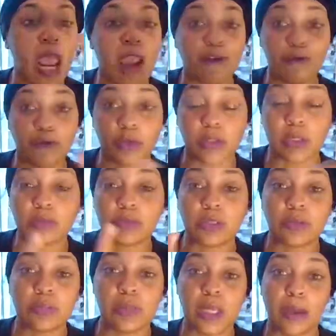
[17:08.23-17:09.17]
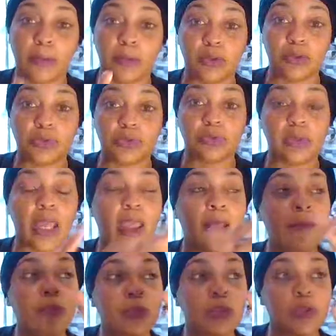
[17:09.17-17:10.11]
And for them to be able to do
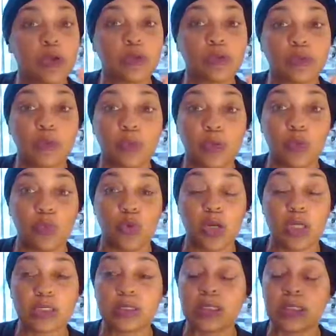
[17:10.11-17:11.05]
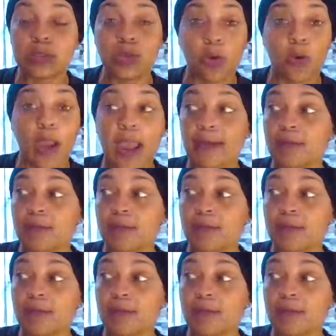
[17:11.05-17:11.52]
that, there's going to be ones that's going to